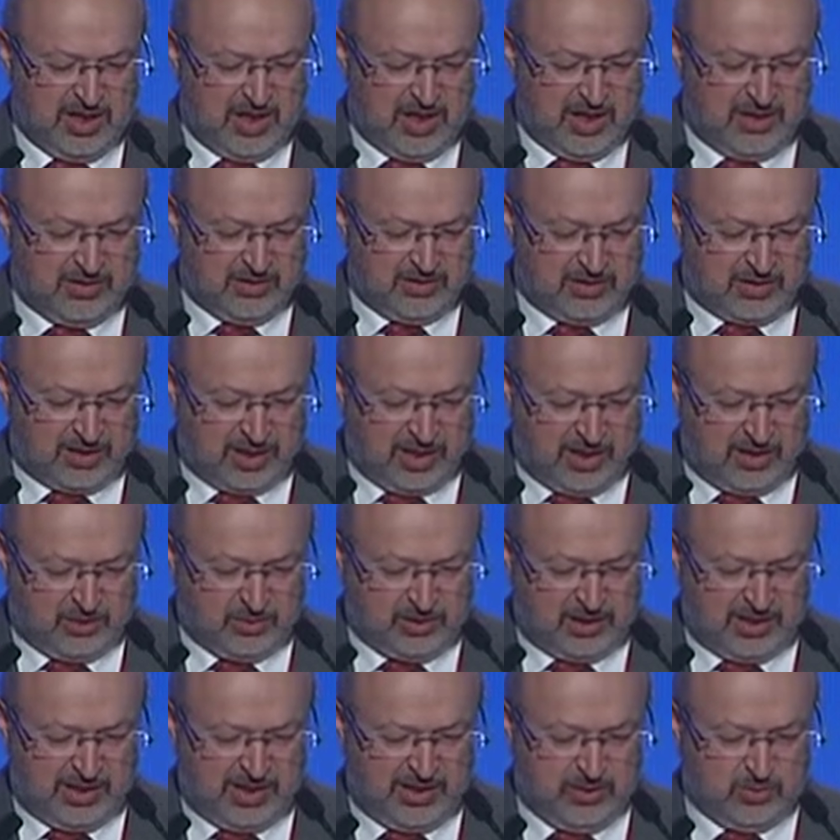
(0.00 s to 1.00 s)
are
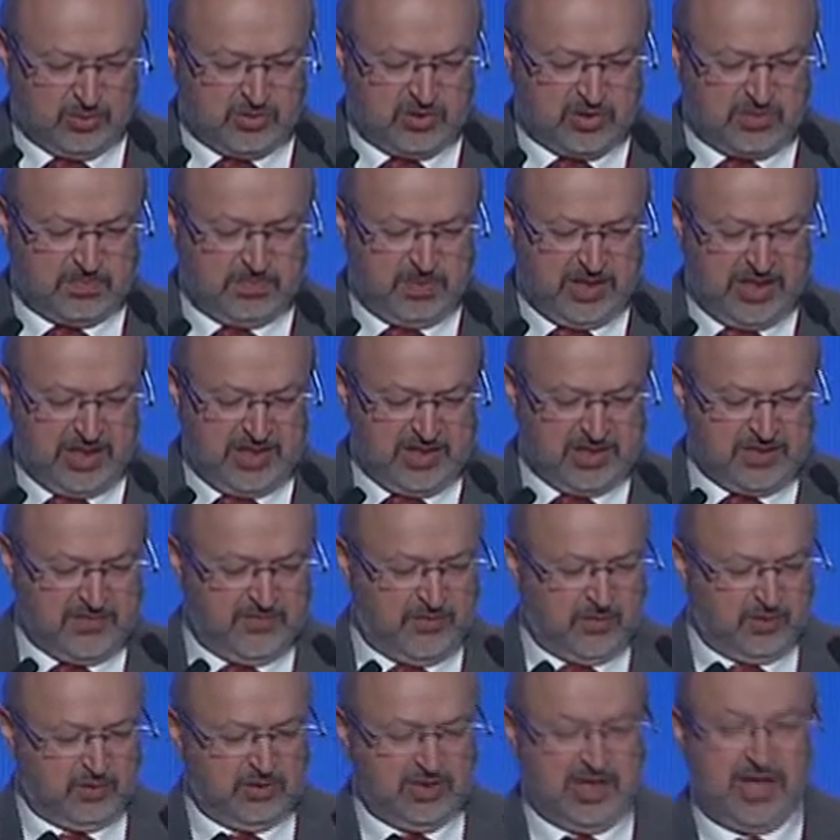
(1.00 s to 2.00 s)
crowding out space
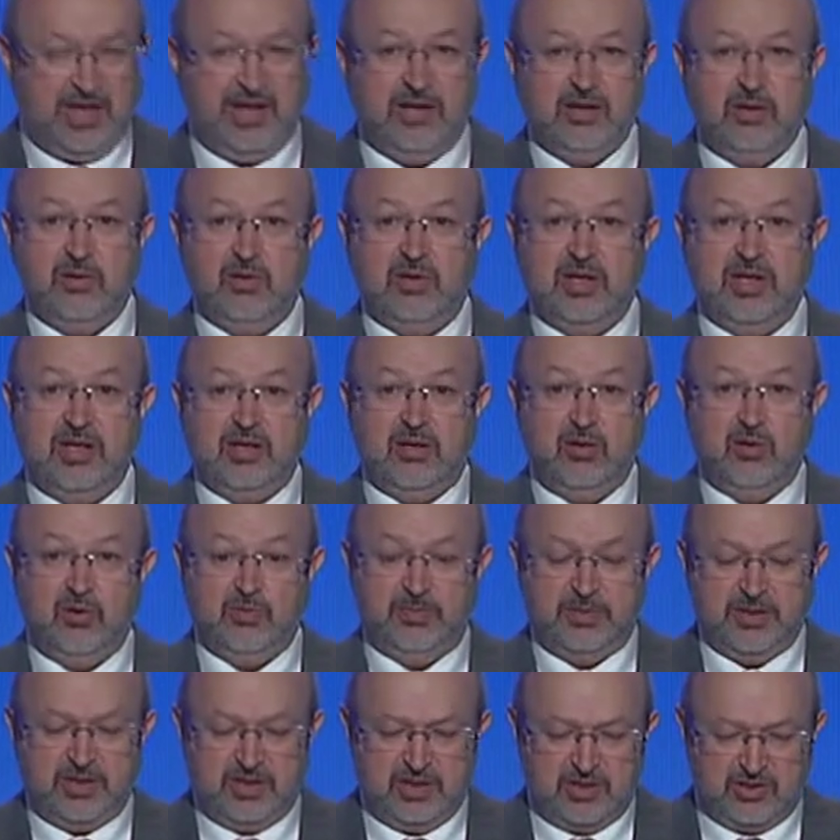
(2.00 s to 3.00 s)
for dialogue and
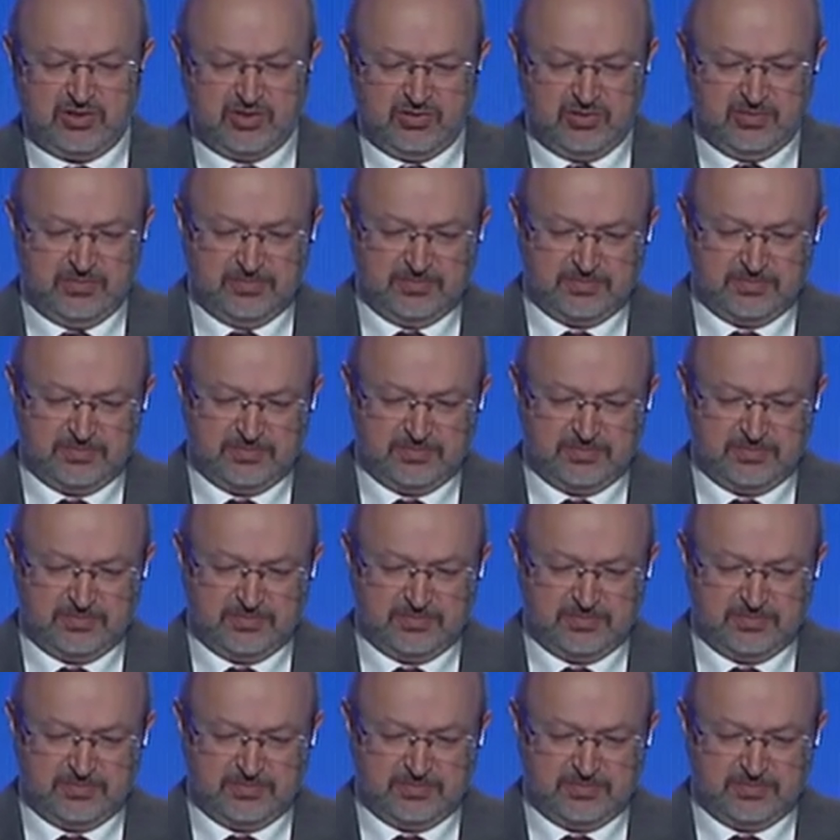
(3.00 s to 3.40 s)
cooperation.